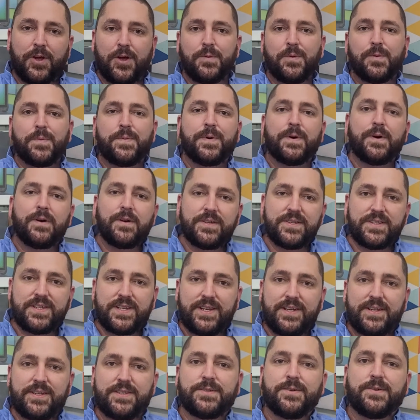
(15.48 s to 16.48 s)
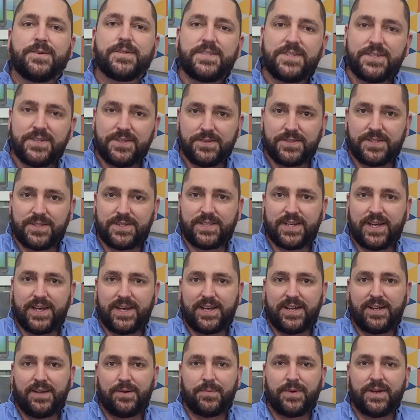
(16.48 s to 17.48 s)
GlobalPos, here to talk to you
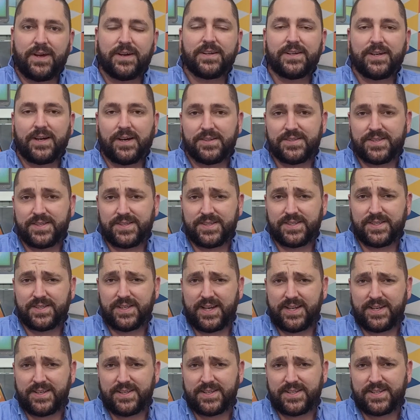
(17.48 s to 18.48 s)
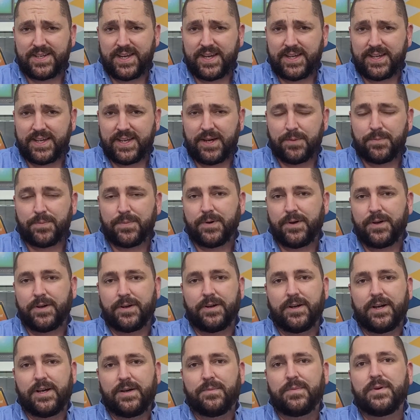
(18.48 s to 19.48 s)
today about Carlson's latest stakeout
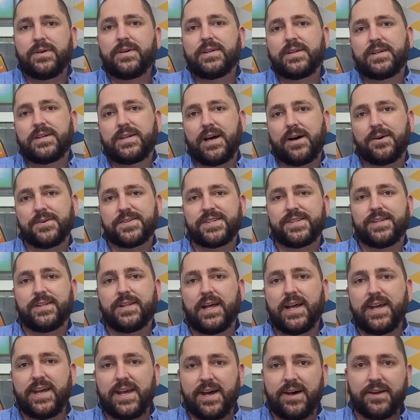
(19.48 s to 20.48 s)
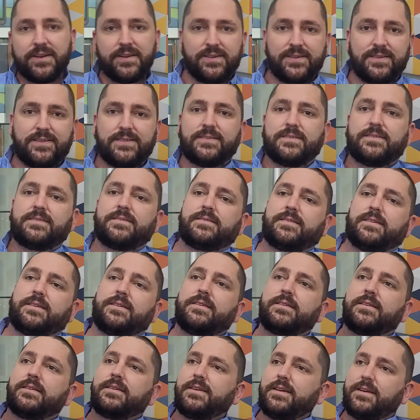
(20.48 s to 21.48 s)
program, Carlson Layout.
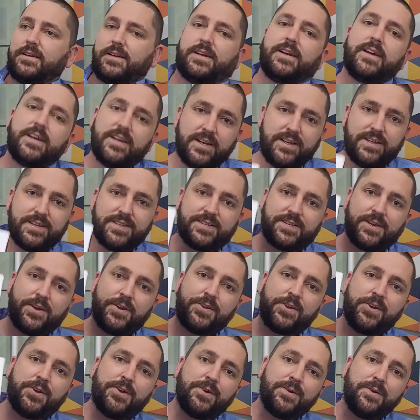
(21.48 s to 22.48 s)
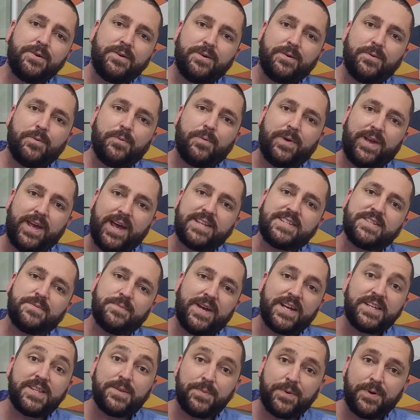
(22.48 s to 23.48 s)
So new, we had to
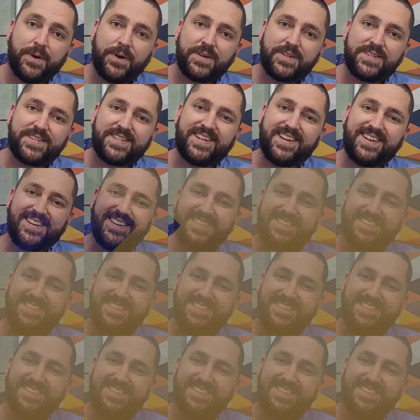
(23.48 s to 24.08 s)
make the box.